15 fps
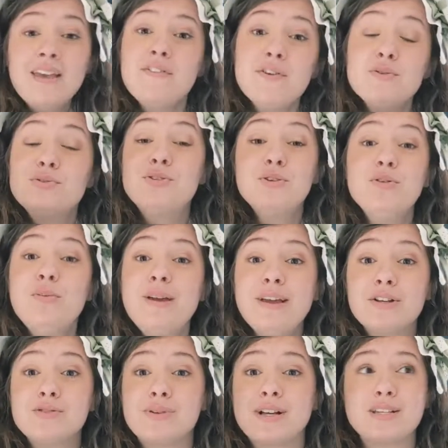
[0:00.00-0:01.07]
If you do
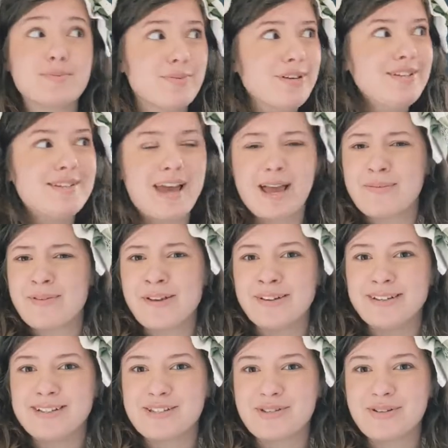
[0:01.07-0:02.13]
make a dress, please tag me
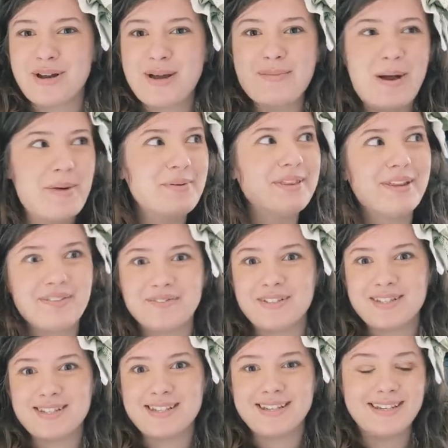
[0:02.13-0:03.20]
on Instagram. I would love
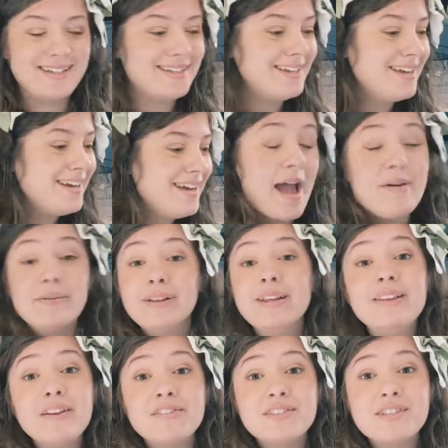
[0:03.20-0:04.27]
to see it. I
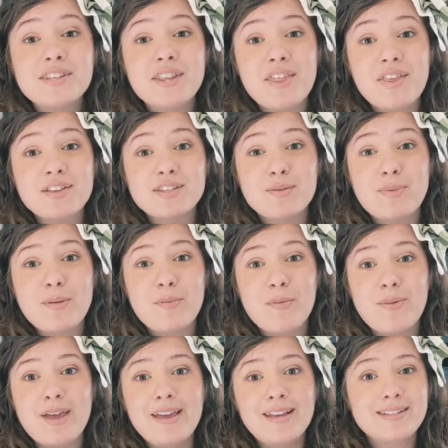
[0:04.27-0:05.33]
really love to see the things that
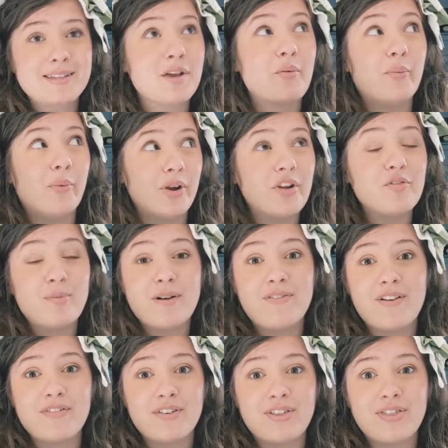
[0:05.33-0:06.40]
people make. It's like one of my
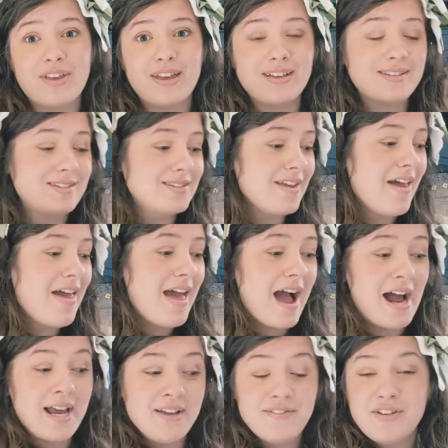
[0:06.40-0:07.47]
favorite things.
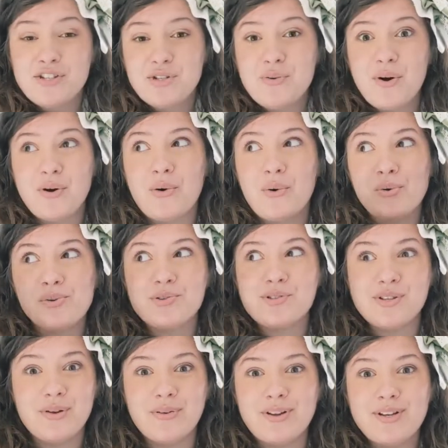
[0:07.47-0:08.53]
I even do a whole
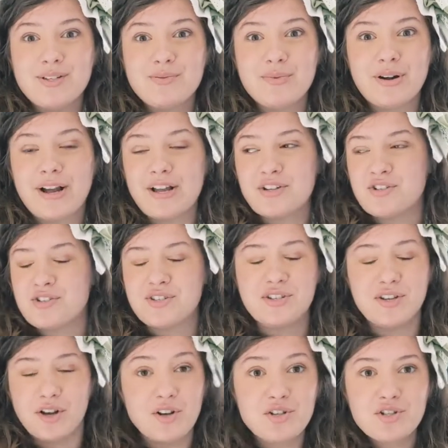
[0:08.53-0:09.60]
series where I
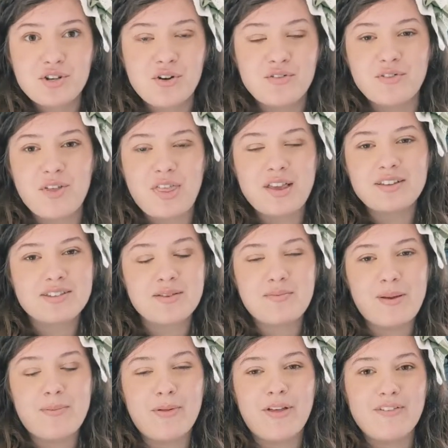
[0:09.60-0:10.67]
just gush over things that
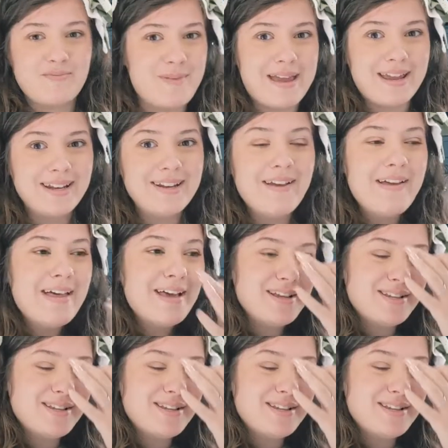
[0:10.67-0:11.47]
people have made.